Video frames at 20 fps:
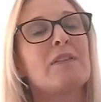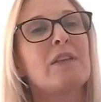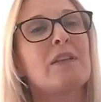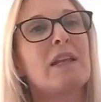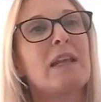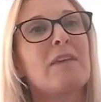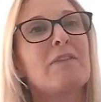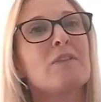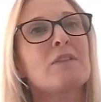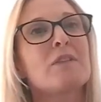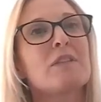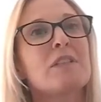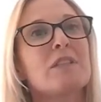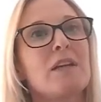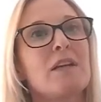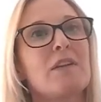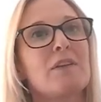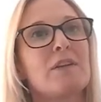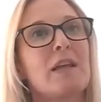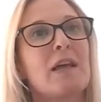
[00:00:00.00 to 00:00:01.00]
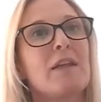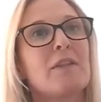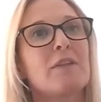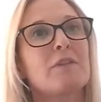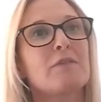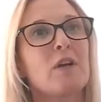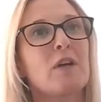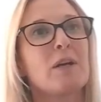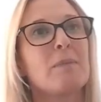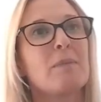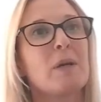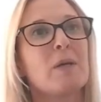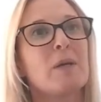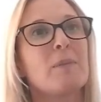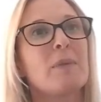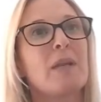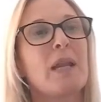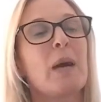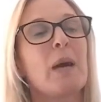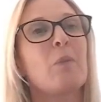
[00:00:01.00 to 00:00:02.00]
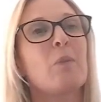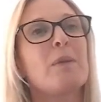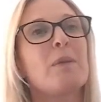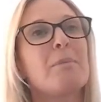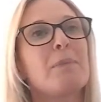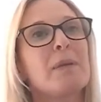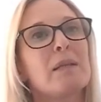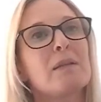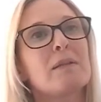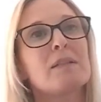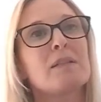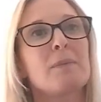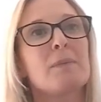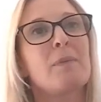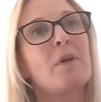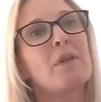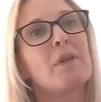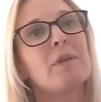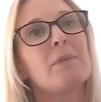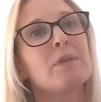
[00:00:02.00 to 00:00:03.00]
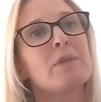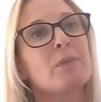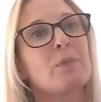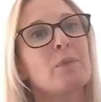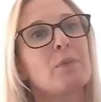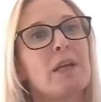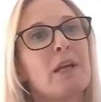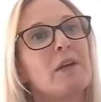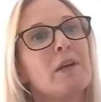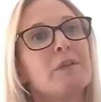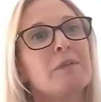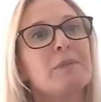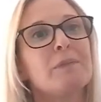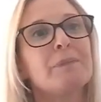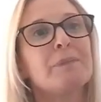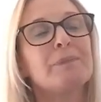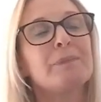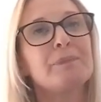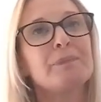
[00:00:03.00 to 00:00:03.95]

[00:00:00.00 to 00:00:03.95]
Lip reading: levels done at the right moment, and we build upon them as we go.